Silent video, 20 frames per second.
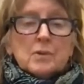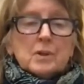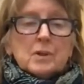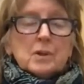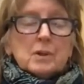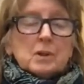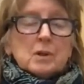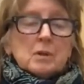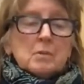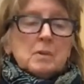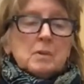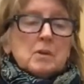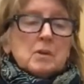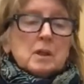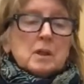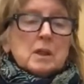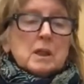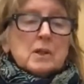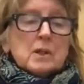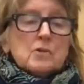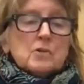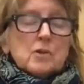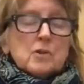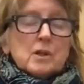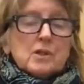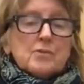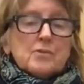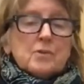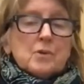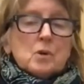the Community Land
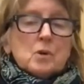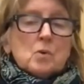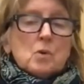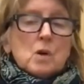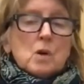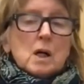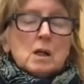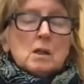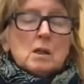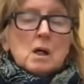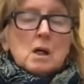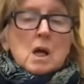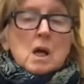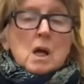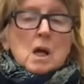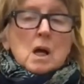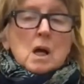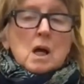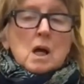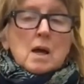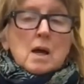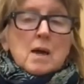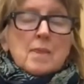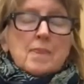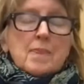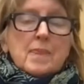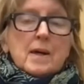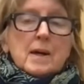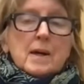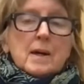Trust for a while,
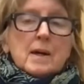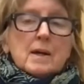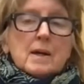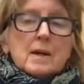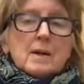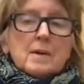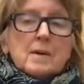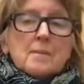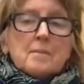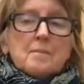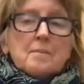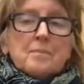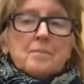and they